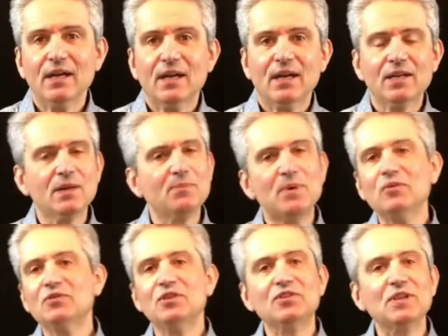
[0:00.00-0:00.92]
It
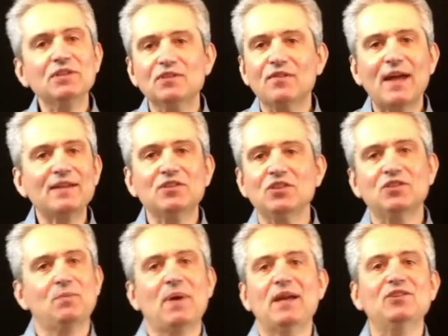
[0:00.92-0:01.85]
builds a sense of
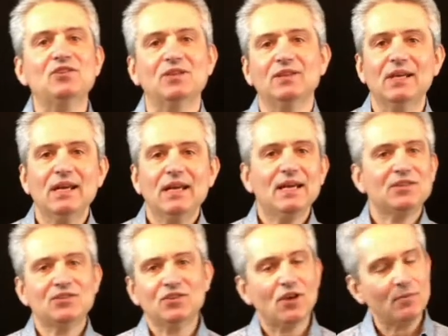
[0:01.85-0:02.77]
anticipation.
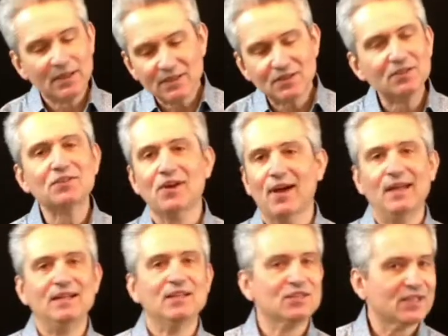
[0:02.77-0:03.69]
It's coming to
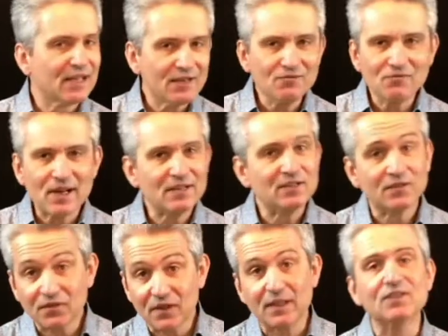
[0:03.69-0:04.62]
dine. It's getting ready to
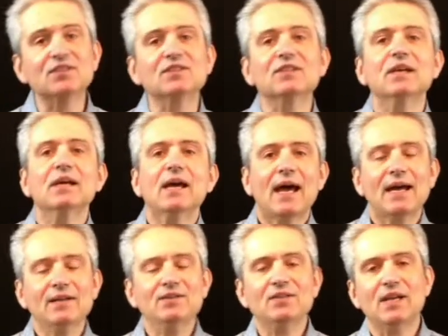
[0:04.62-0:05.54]
feast.
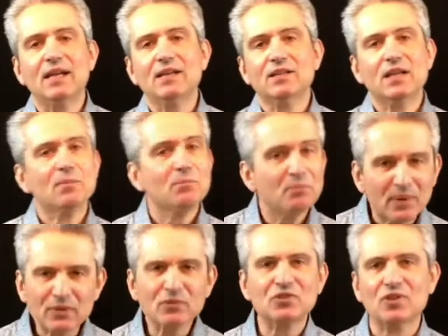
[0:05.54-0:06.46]
And it
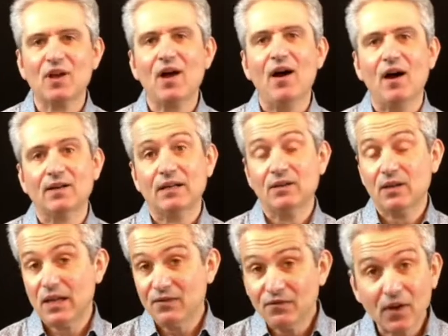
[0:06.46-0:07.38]
builds the heart and
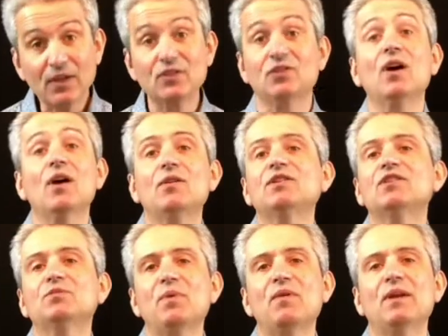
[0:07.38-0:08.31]
invites the Holy
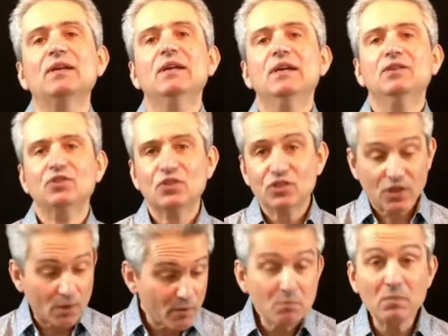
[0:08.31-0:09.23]
Spirit to just
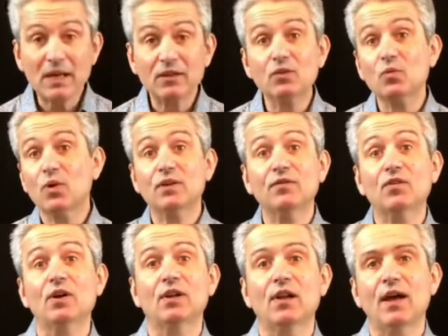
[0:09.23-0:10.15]
come and make the word of
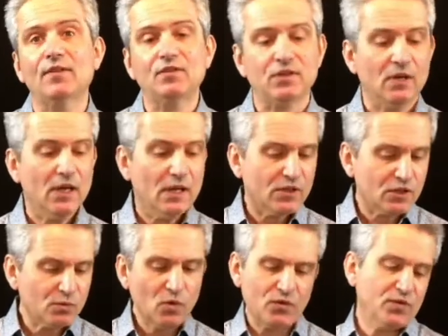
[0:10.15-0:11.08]
God alive to you. This
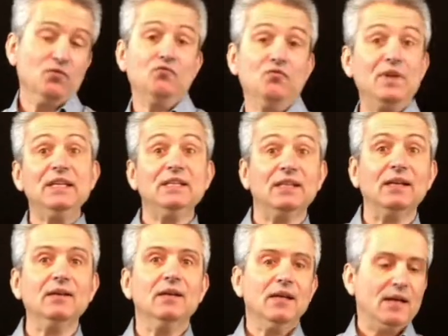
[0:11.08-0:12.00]
is more than a
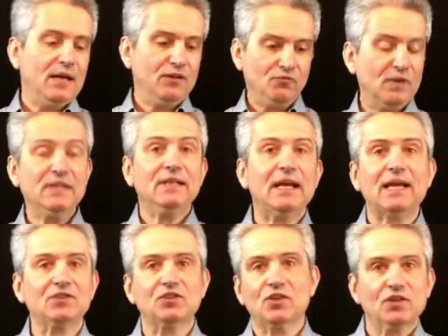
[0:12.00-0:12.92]
reading and a reading
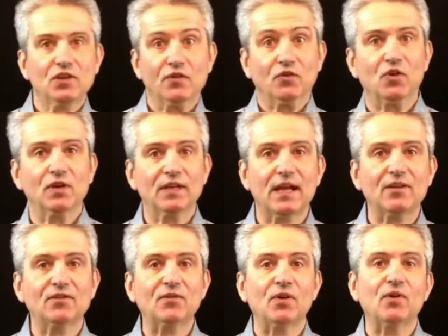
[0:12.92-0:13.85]
exercise that I've got to get
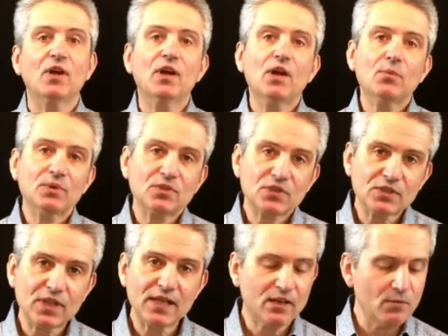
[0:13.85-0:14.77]
through, but just
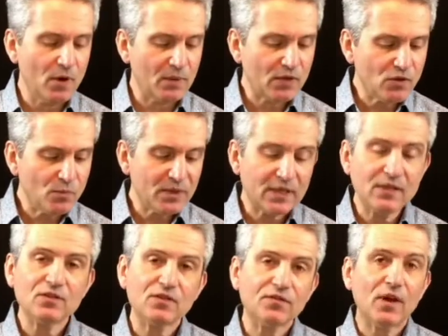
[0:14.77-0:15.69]
take a moment. And you
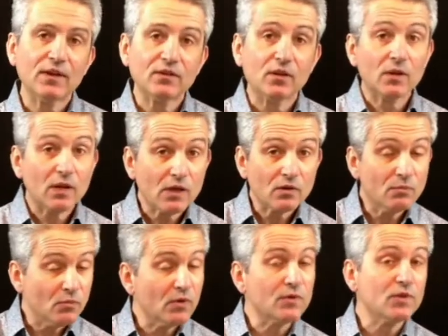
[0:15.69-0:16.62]
begin to find that the
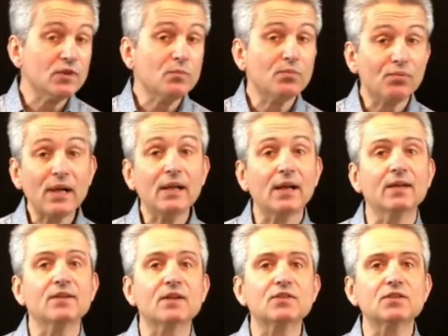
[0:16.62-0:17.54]
more that you pray
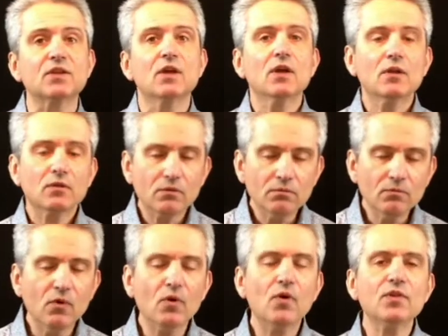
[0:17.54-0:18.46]
like this, the
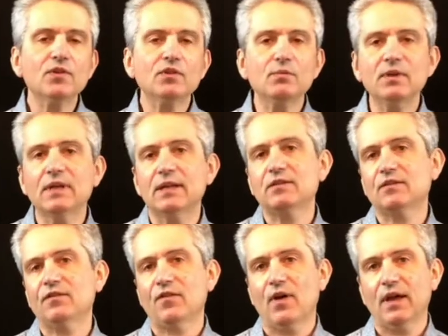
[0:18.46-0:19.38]
more that you begin
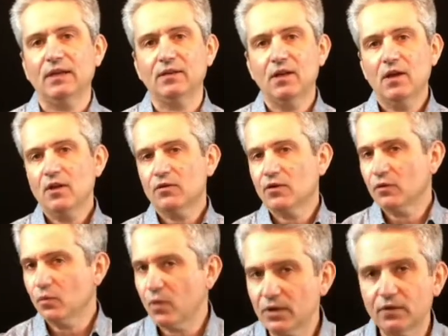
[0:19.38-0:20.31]
to find that the
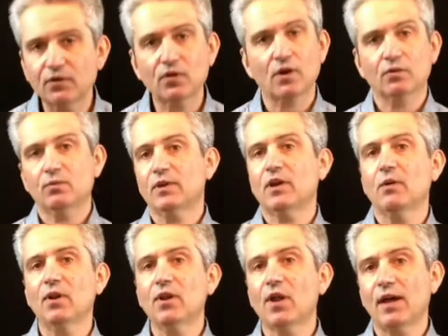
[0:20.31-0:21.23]
word of God will become
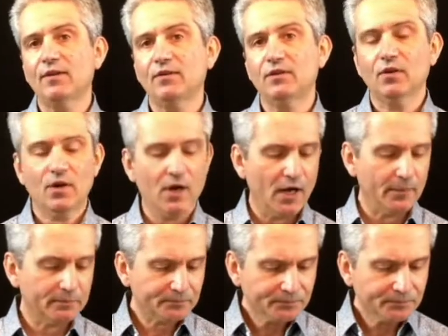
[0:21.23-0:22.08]
alive in your heart.